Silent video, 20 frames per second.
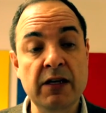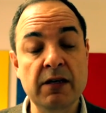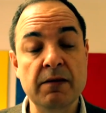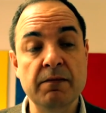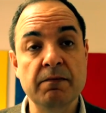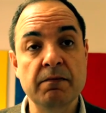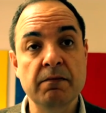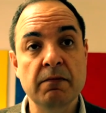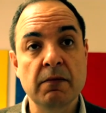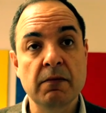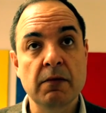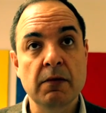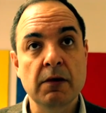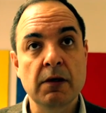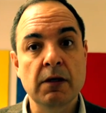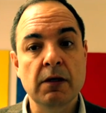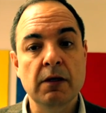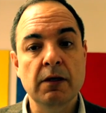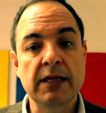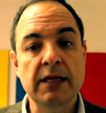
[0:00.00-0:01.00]
it,
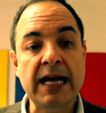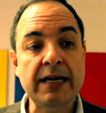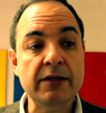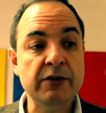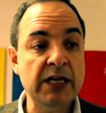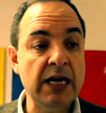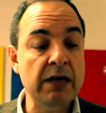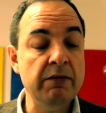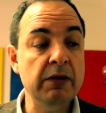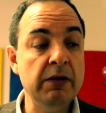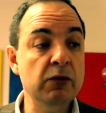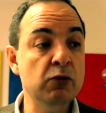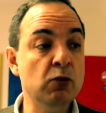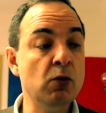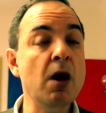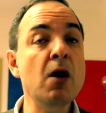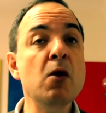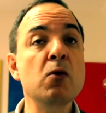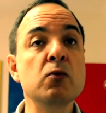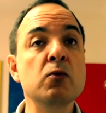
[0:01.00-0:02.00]
that savings
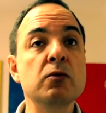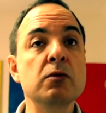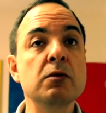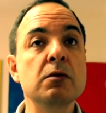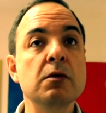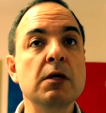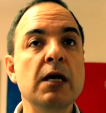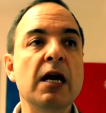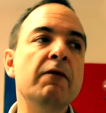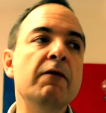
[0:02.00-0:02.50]
grows.